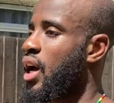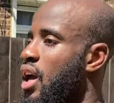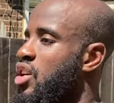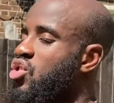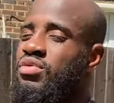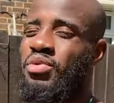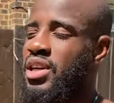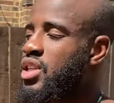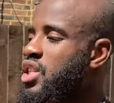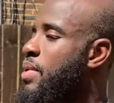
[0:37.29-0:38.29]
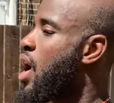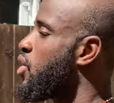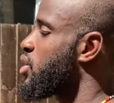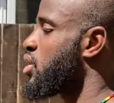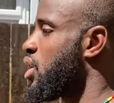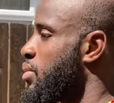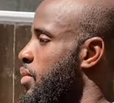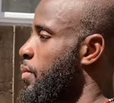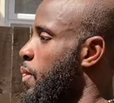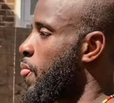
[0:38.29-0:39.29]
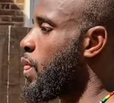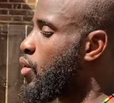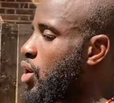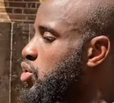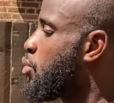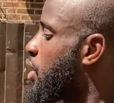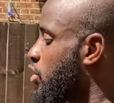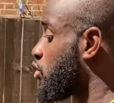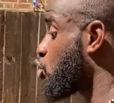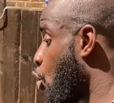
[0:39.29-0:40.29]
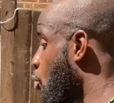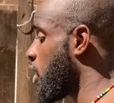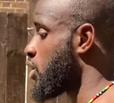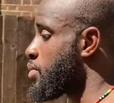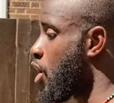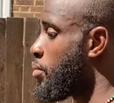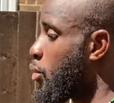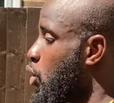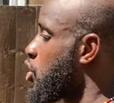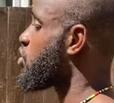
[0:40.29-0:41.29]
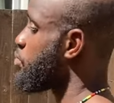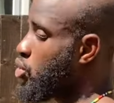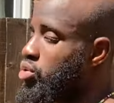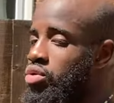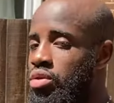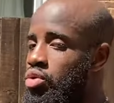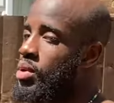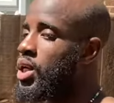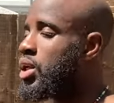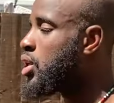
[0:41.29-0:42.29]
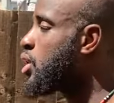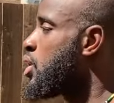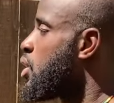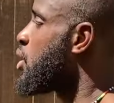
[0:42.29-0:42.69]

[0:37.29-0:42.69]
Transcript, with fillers: Like it's just it's inspiring to see, man. Around so many so many inspiring people, it just pushes you to do better.